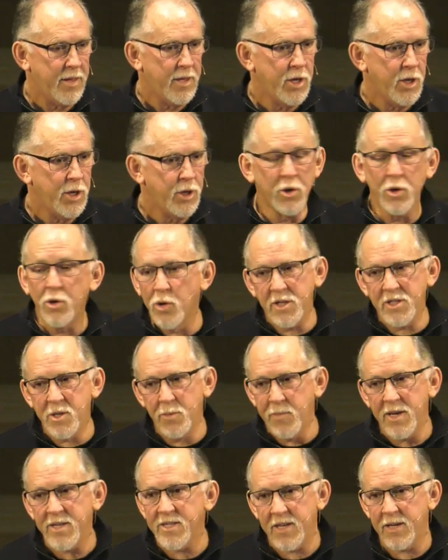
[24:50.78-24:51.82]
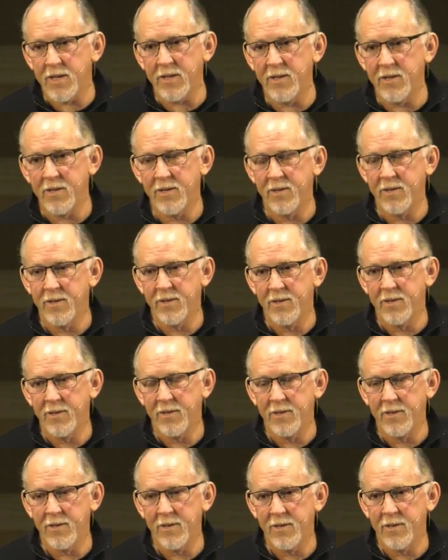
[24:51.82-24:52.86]
you're going to miss it.
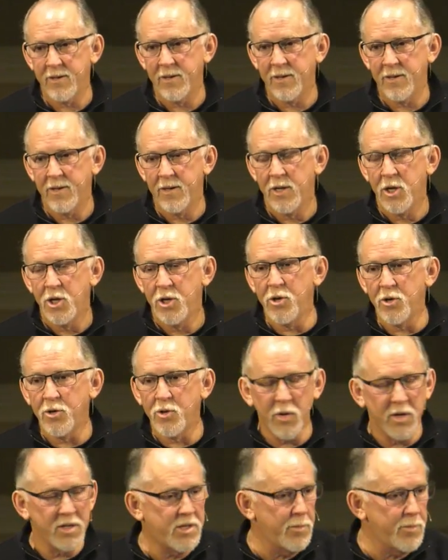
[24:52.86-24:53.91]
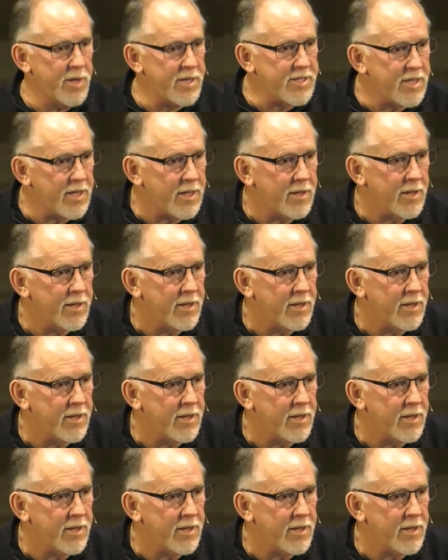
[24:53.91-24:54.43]
You're going to miss it.